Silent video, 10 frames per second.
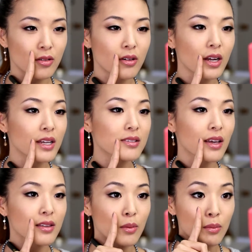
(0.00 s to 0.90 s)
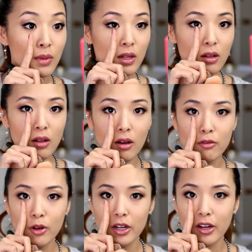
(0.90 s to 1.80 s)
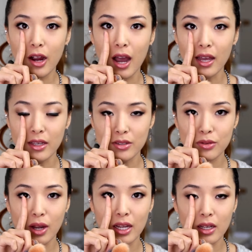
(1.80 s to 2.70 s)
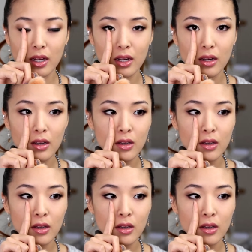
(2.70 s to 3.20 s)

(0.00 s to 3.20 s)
or I guess like the middle of where your eye is right here.